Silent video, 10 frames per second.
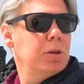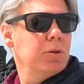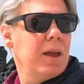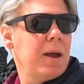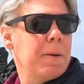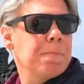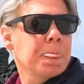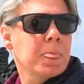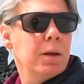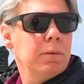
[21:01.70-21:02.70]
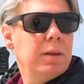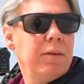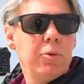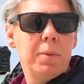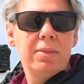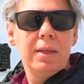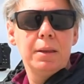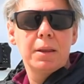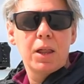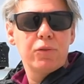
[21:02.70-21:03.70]
So yeah, leave you with
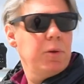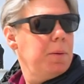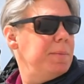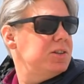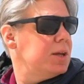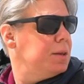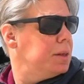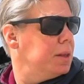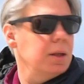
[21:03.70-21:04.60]
these last few images.